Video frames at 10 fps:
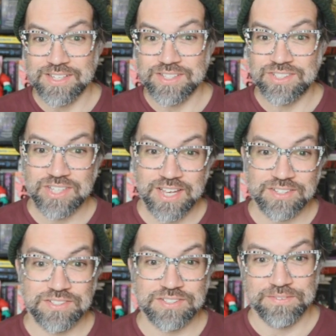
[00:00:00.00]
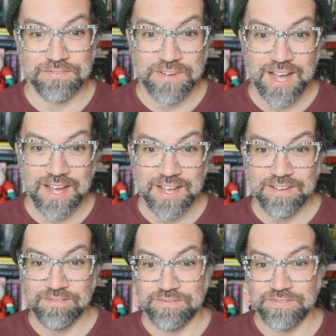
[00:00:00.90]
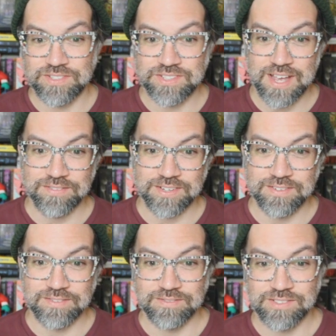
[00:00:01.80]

6, 5, 7,